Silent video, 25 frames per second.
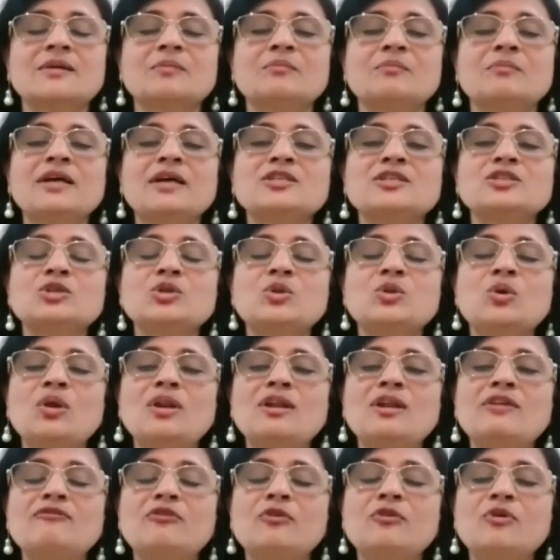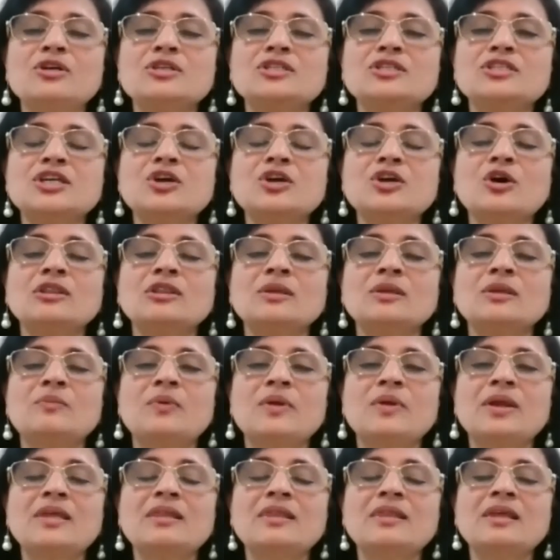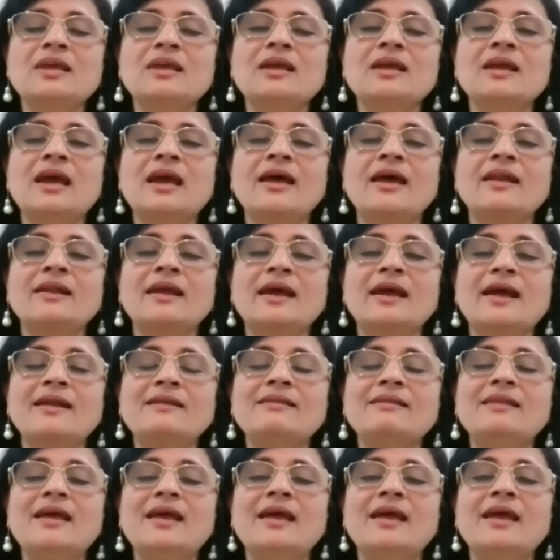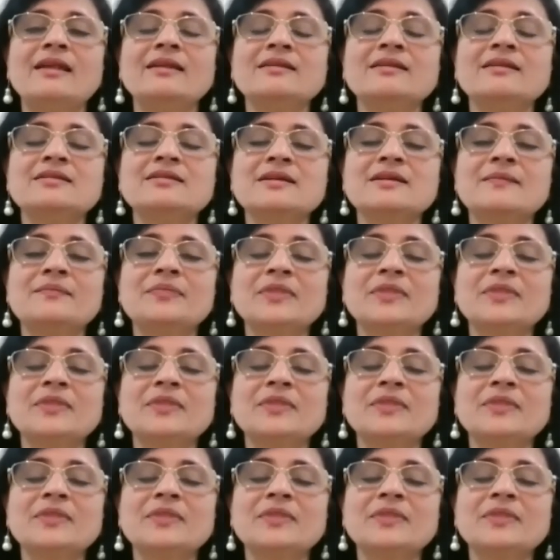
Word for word: by slowly focusing on the breathing and at the end,